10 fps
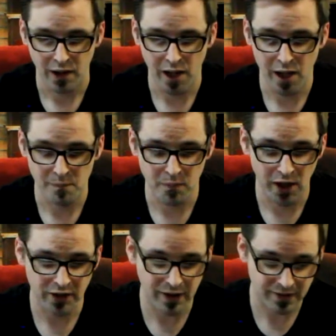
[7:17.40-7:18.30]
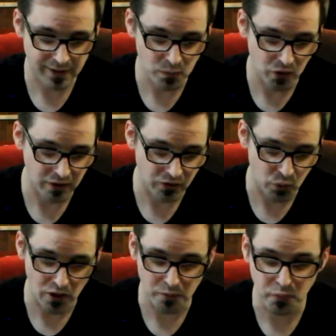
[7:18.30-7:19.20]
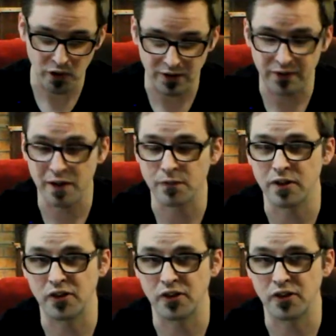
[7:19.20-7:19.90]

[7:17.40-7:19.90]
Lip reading: And then in some ways, while the book itself,